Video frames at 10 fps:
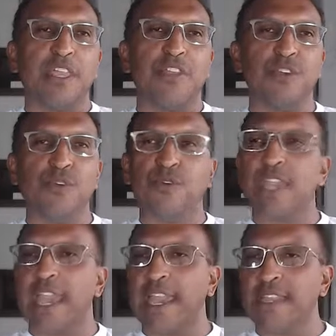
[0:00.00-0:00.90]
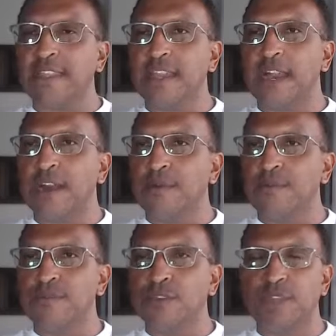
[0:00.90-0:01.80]
You can
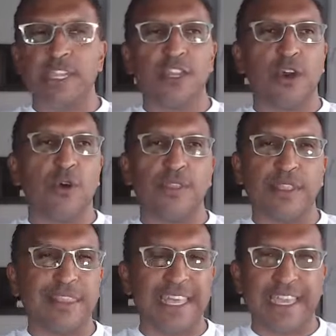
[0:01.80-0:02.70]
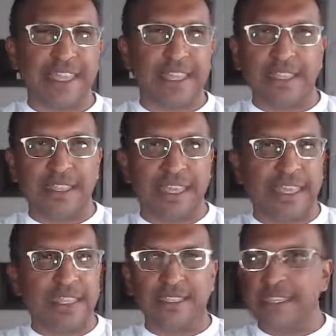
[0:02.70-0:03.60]
go on the link. I think the
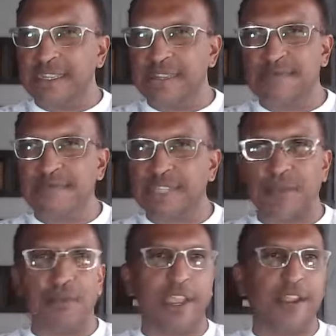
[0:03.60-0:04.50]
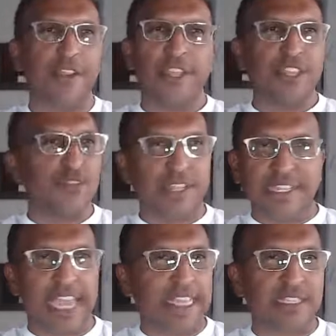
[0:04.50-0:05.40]
link is in somewhere. You can
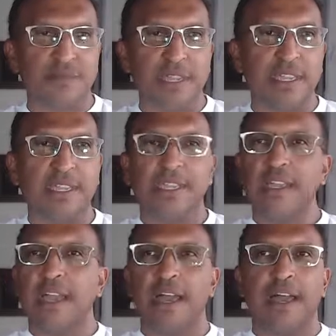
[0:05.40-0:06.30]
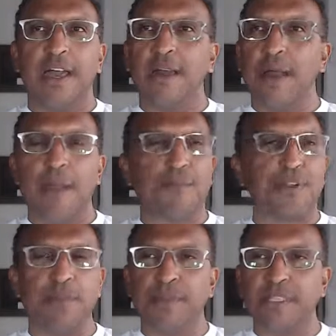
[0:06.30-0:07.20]
text me. I'm
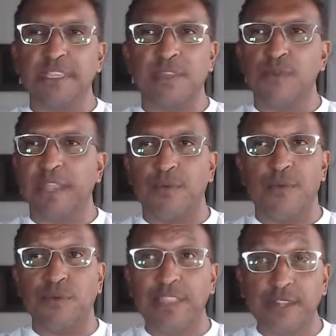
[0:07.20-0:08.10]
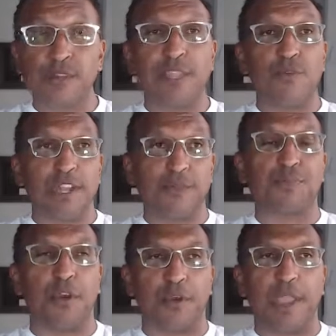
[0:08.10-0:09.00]
pretty busy. We're literally running
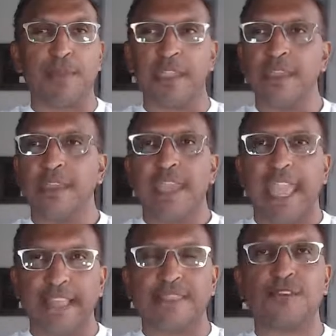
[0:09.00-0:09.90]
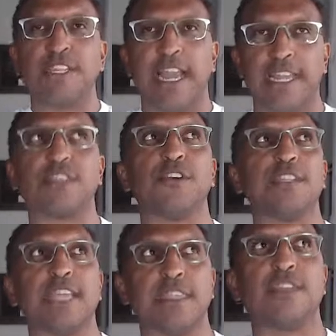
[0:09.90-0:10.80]
programming 8:30,
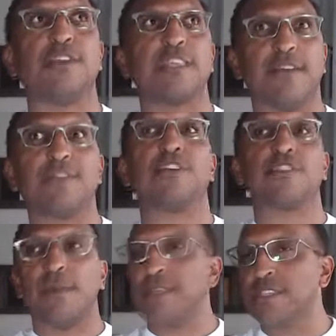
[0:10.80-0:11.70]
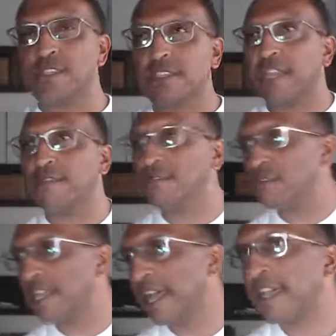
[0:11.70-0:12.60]
9:30, 10:30, 11:30. I mean, it's just like
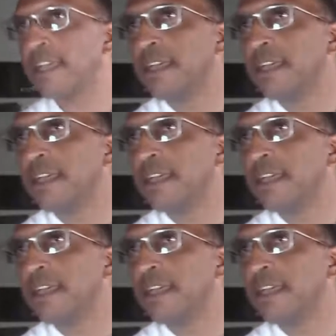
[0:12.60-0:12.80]
full day.